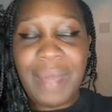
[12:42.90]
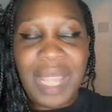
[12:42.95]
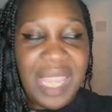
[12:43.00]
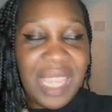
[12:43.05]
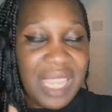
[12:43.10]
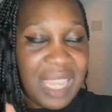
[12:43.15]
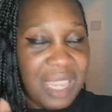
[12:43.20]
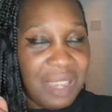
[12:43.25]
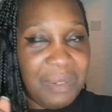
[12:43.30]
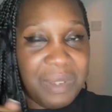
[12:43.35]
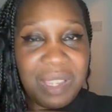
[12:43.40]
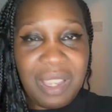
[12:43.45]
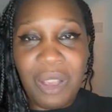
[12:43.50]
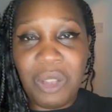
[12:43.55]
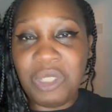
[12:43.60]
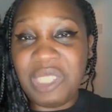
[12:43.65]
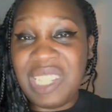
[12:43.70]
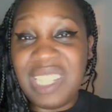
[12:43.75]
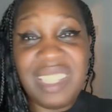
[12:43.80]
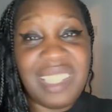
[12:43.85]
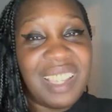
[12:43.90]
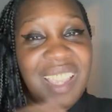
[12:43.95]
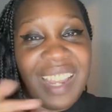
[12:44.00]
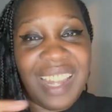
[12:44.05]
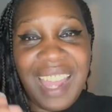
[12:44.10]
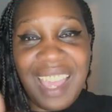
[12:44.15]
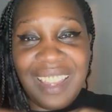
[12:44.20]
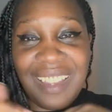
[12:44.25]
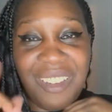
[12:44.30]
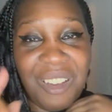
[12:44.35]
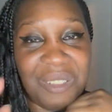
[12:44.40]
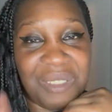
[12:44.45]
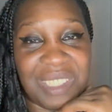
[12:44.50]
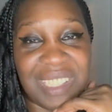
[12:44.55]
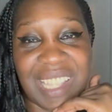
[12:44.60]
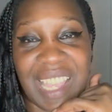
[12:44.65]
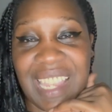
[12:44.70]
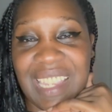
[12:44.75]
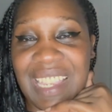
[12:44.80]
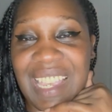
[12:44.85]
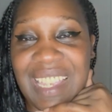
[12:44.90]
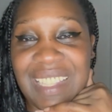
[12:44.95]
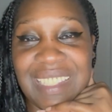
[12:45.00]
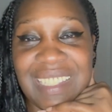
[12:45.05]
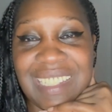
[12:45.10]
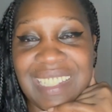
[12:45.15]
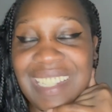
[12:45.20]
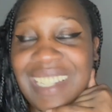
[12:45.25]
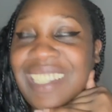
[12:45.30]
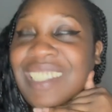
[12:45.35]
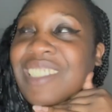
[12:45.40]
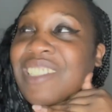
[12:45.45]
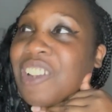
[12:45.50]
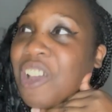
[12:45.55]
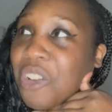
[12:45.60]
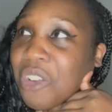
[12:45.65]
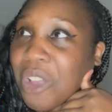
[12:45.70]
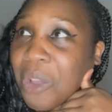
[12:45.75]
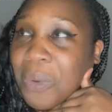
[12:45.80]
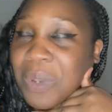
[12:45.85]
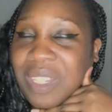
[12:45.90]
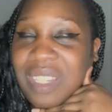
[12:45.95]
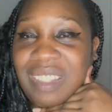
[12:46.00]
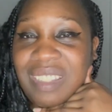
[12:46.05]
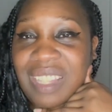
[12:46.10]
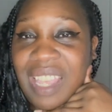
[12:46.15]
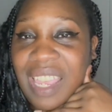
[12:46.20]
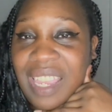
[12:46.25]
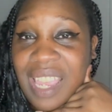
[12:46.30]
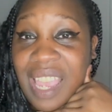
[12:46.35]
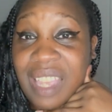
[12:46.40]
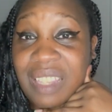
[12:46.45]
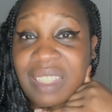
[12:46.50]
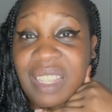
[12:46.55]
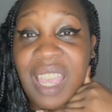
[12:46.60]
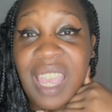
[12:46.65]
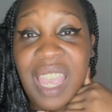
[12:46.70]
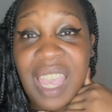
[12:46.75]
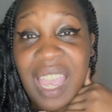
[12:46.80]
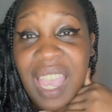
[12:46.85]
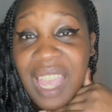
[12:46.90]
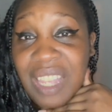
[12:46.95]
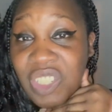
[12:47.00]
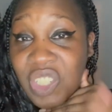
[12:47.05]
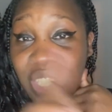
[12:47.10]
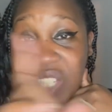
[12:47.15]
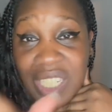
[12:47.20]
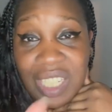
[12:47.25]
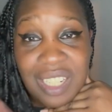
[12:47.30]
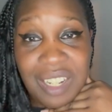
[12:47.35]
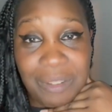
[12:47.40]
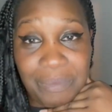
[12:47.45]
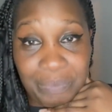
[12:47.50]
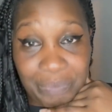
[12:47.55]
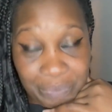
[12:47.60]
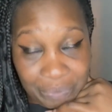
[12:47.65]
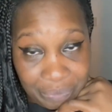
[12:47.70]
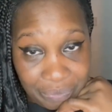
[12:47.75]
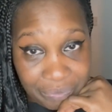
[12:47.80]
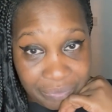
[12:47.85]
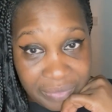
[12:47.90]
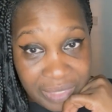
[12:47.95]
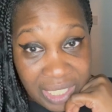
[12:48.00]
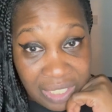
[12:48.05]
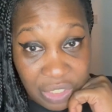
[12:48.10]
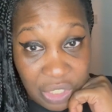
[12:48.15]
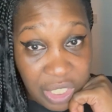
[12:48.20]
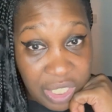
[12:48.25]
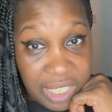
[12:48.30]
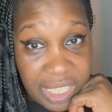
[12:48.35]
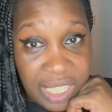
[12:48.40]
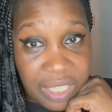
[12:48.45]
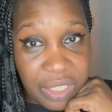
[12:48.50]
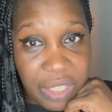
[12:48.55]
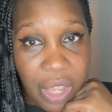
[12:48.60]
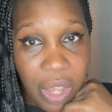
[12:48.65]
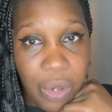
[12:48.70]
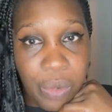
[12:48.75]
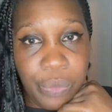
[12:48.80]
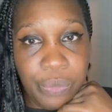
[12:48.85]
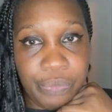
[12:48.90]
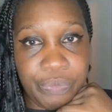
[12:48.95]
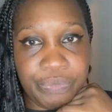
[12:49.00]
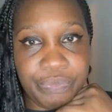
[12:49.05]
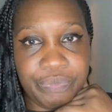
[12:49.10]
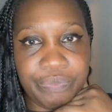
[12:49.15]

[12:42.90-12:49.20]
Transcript: here it goes. This girl ain't going to say yes. She's not going to say yes. And she didn't. She said no.